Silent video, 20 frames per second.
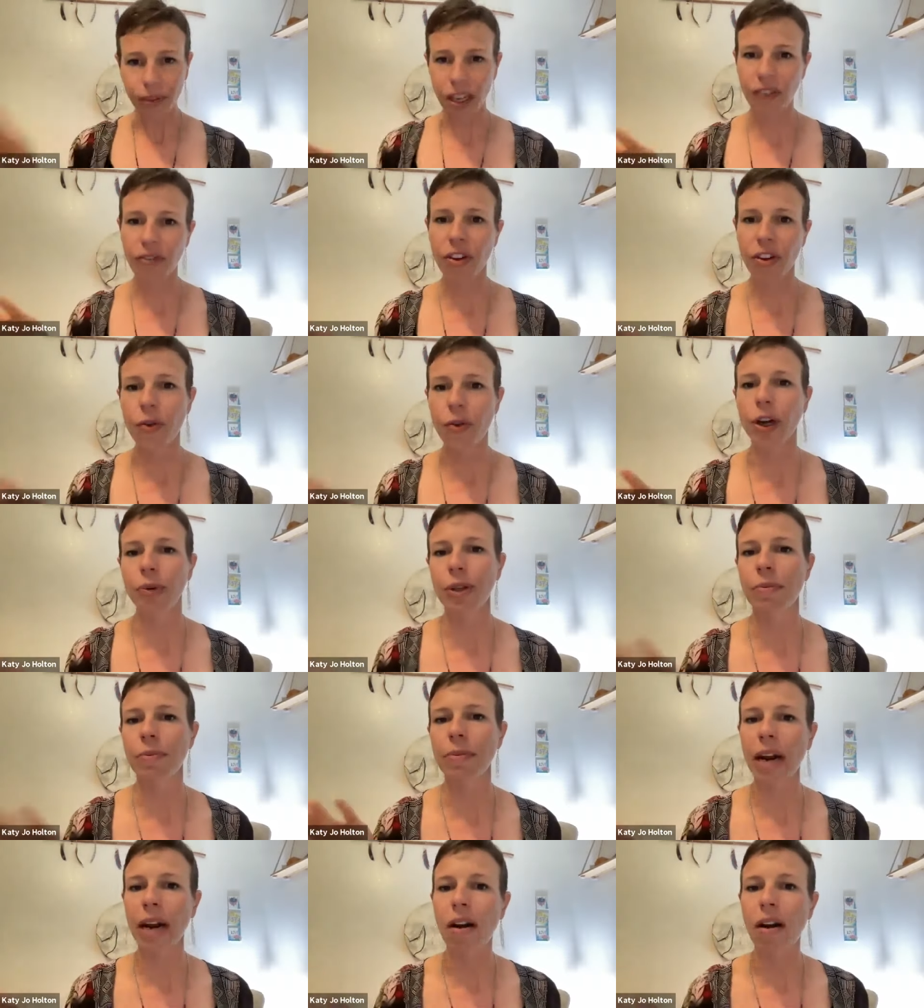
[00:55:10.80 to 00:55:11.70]
if you've worked
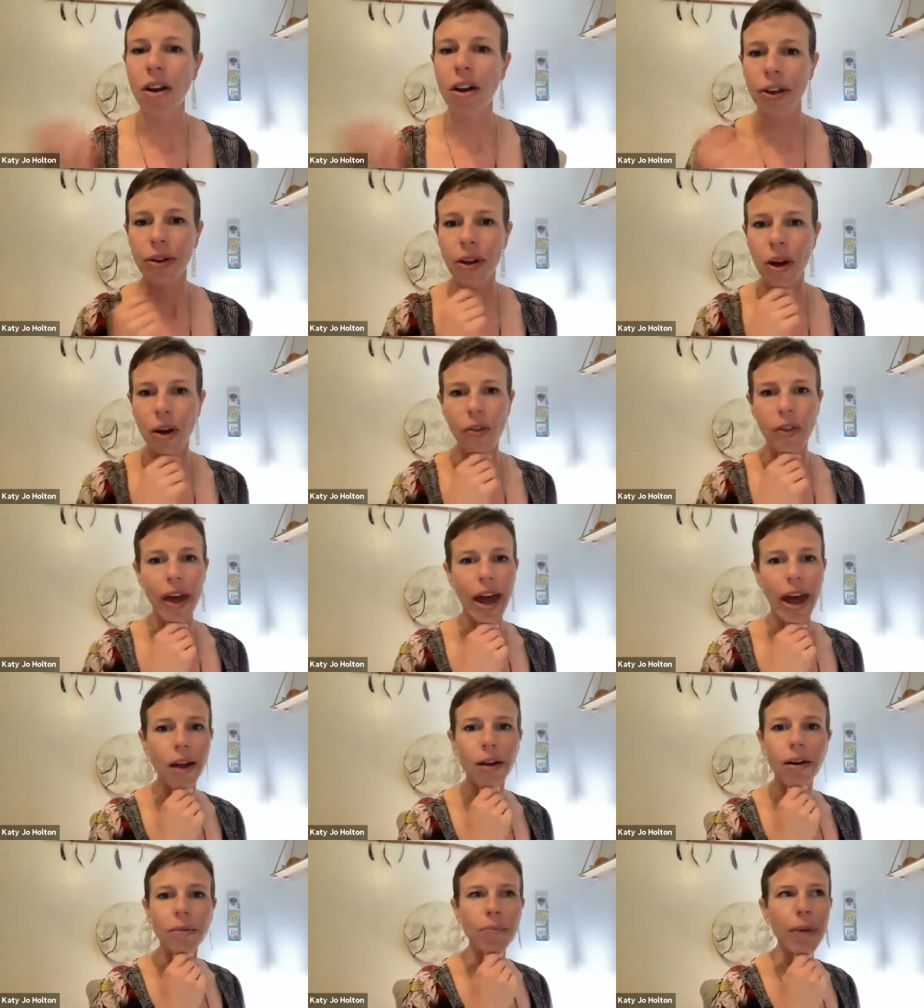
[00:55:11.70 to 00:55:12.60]
with me at all, you know
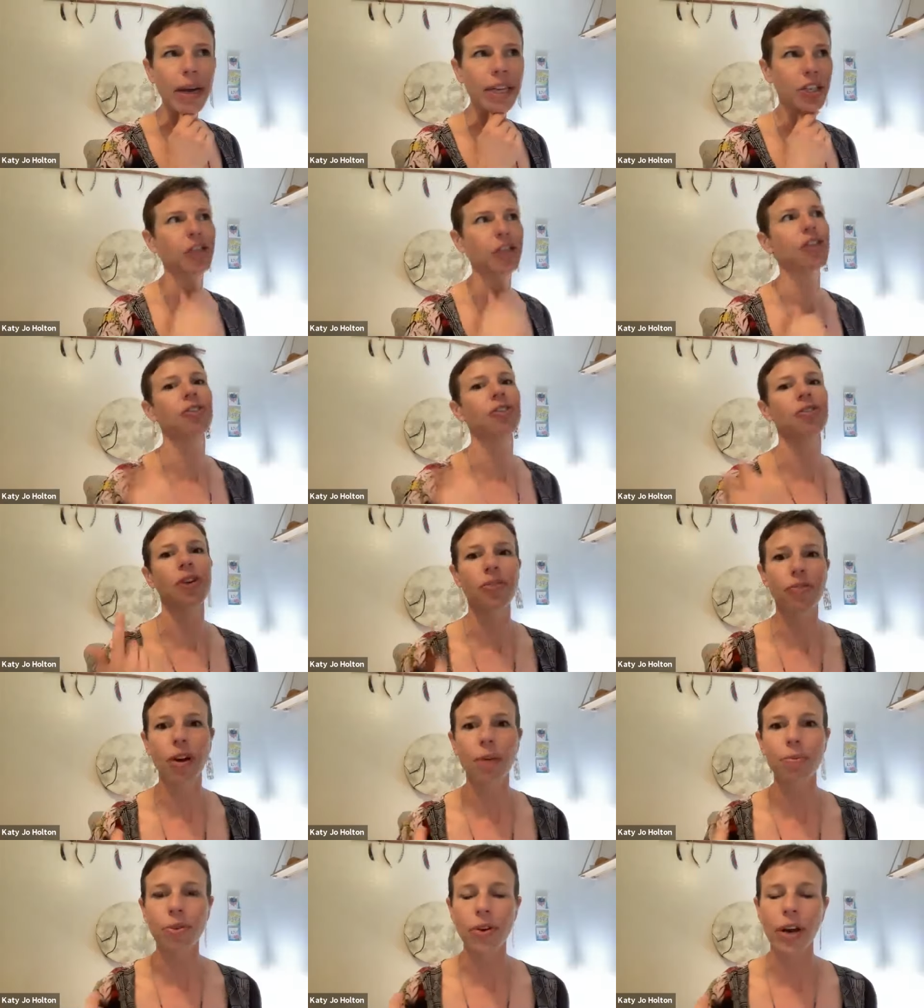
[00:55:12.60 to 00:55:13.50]
that my teachings are
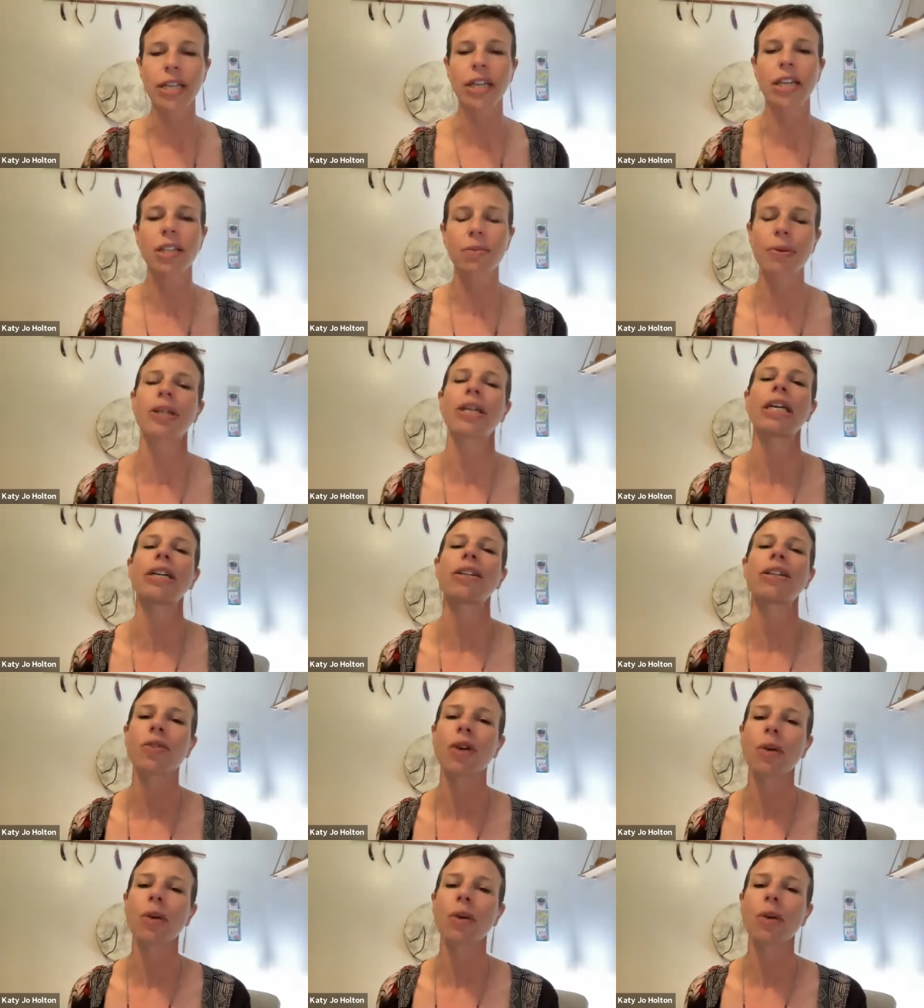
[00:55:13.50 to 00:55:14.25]
from direct experience.